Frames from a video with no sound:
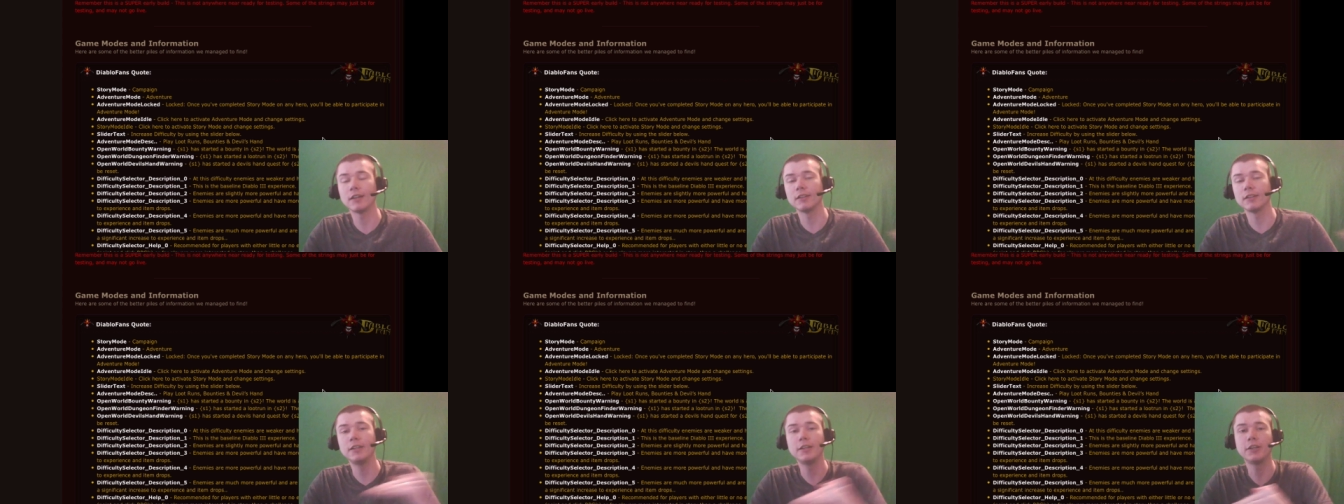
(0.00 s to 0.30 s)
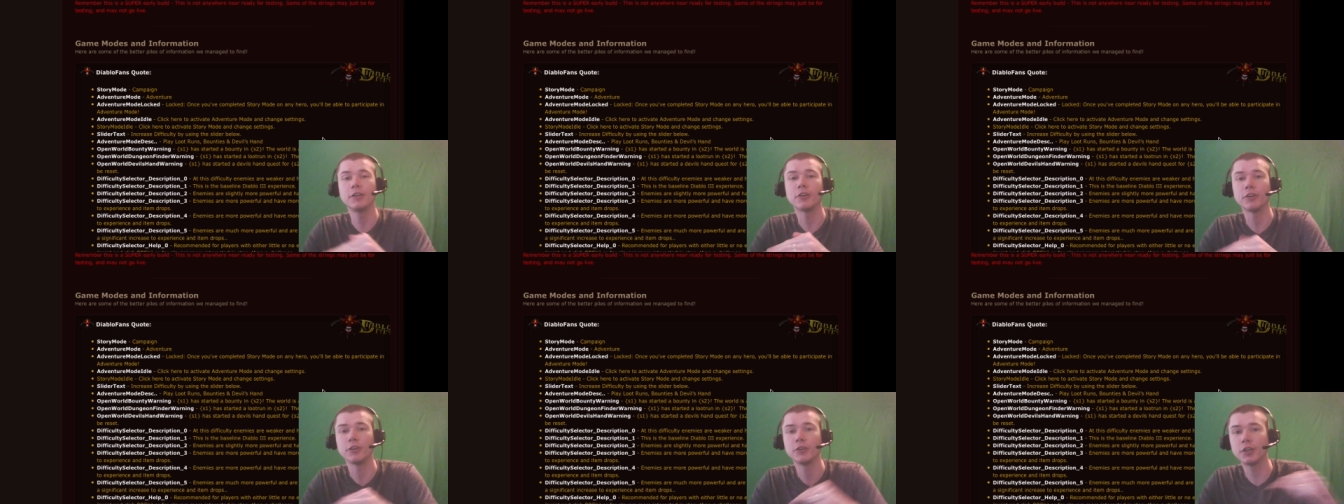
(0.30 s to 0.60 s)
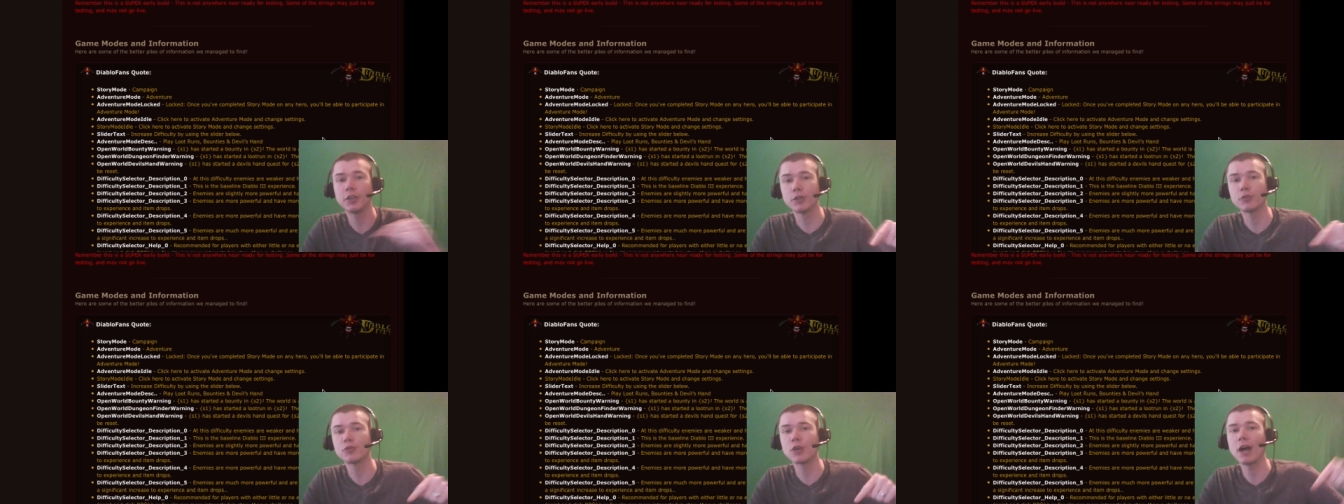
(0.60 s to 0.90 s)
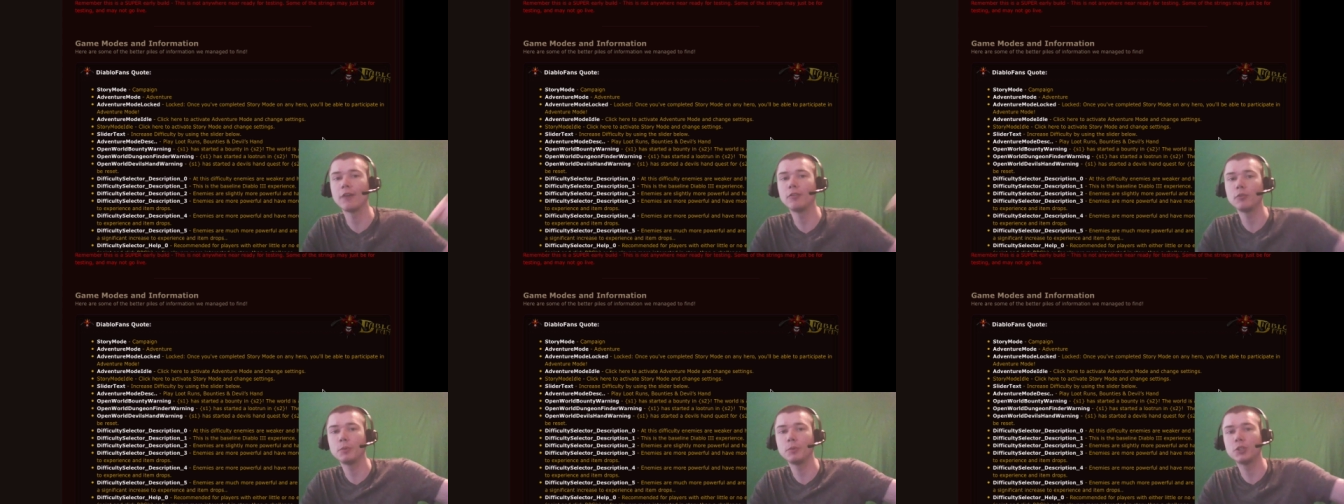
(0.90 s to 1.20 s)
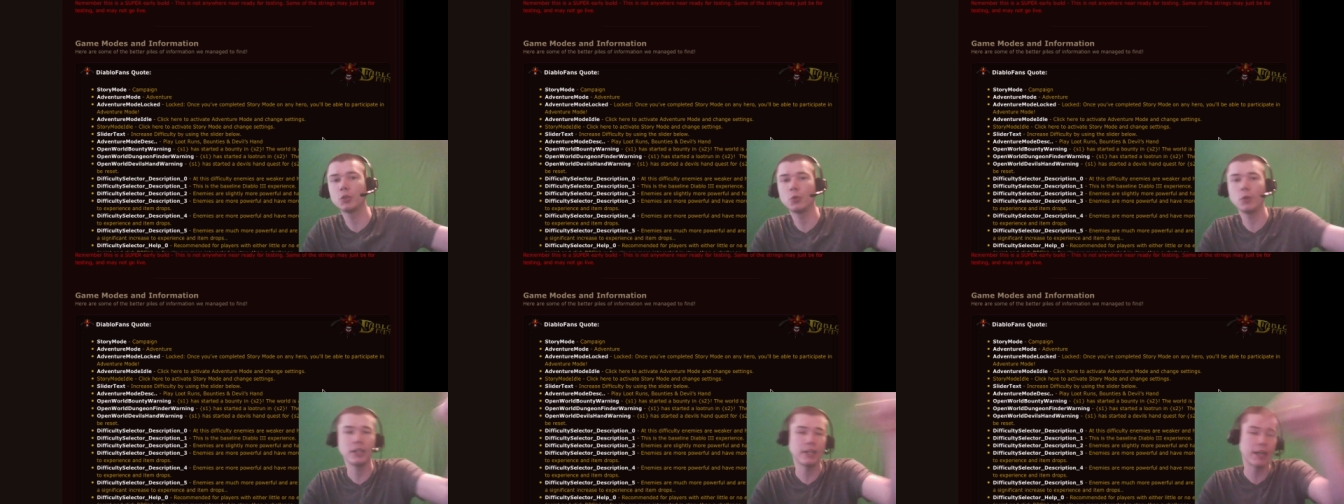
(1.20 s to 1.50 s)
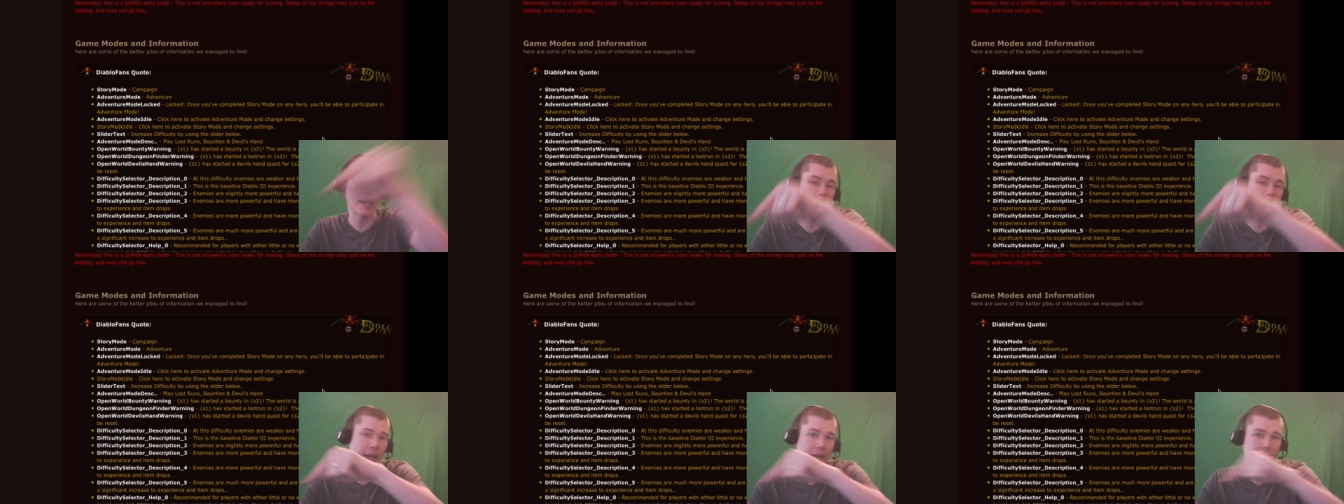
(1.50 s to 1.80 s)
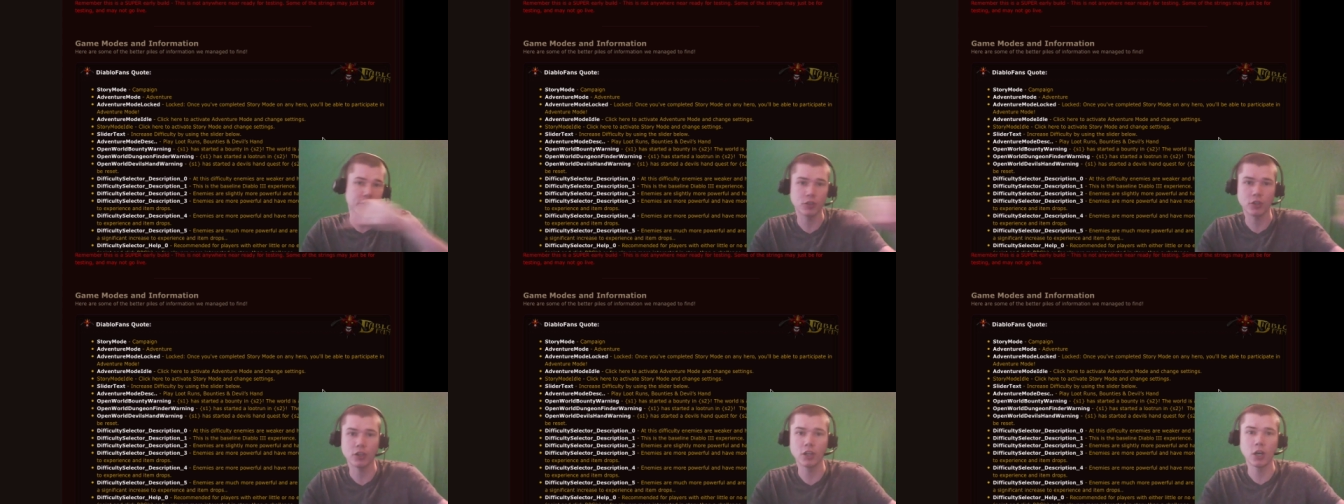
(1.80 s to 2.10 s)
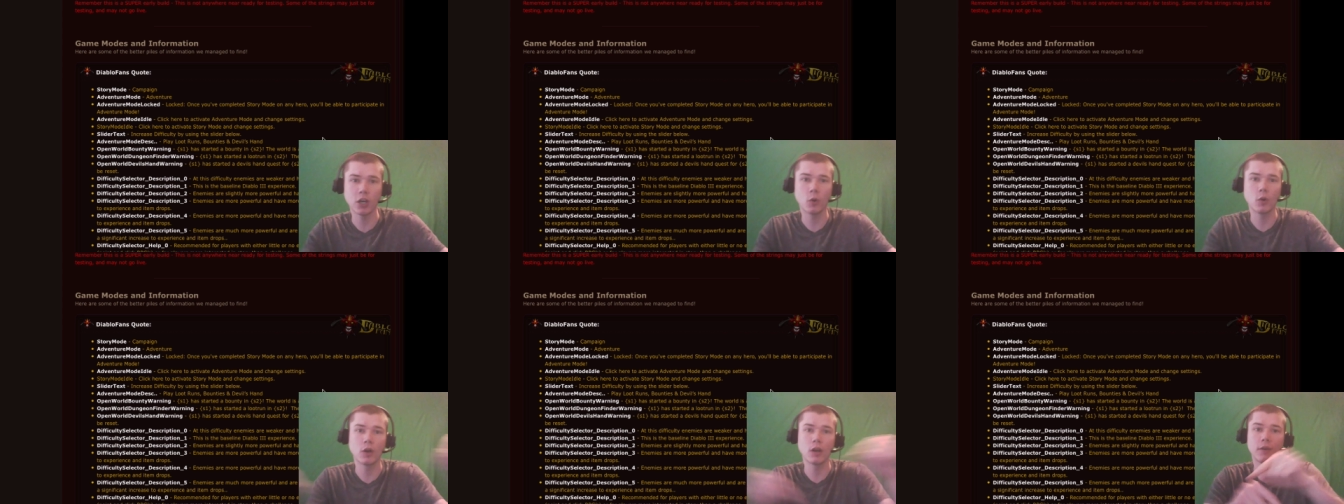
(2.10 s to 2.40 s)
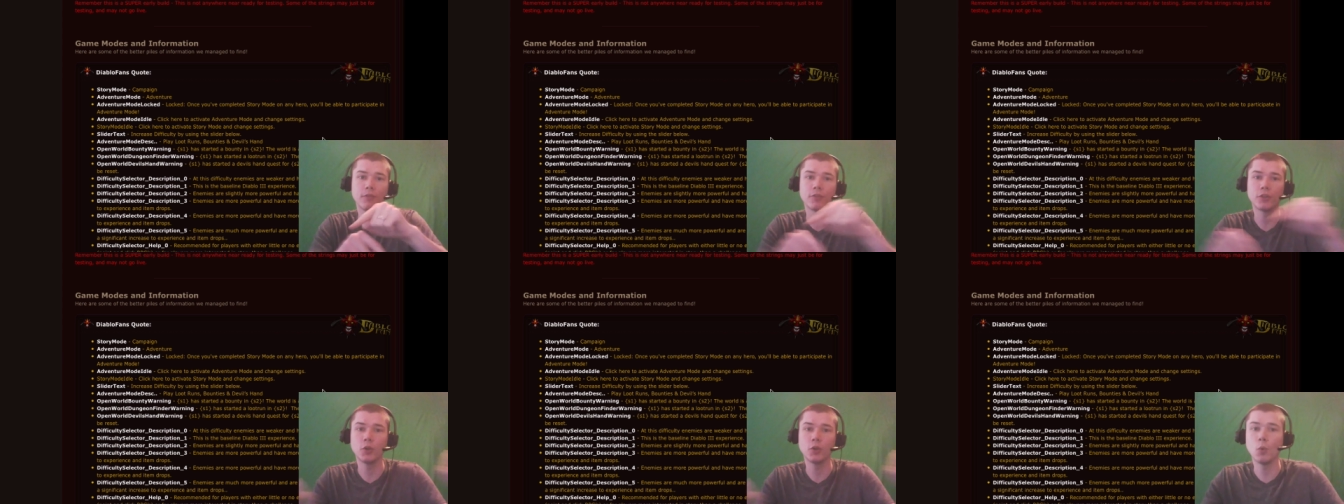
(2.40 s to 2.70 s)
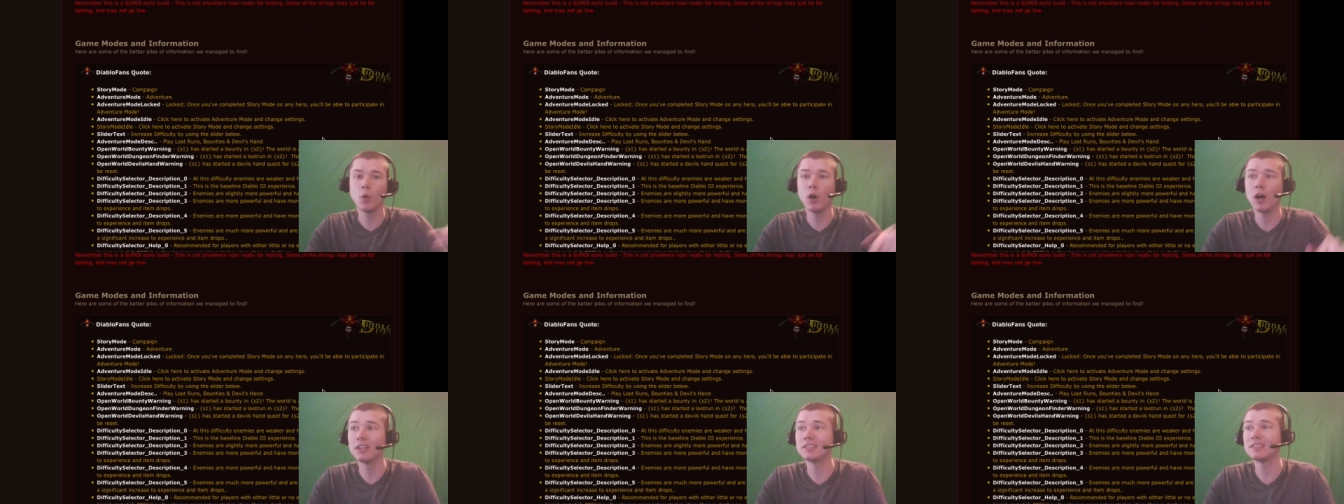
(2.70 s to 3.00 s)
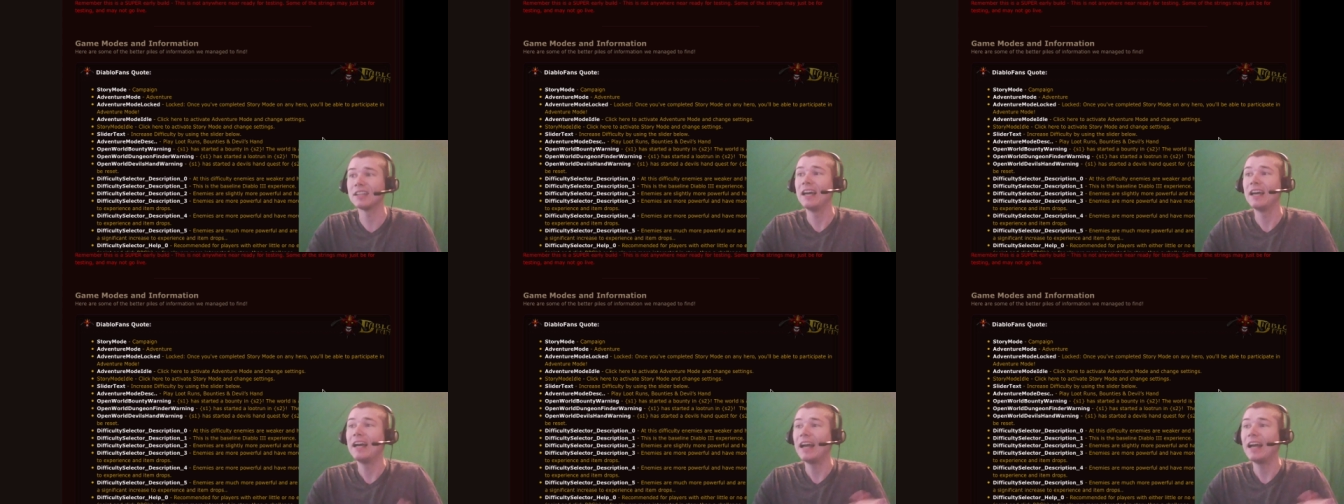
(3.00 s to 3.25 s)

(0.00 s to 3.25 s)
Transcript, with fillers: linear. You can travel between acts, you can go wherever you want,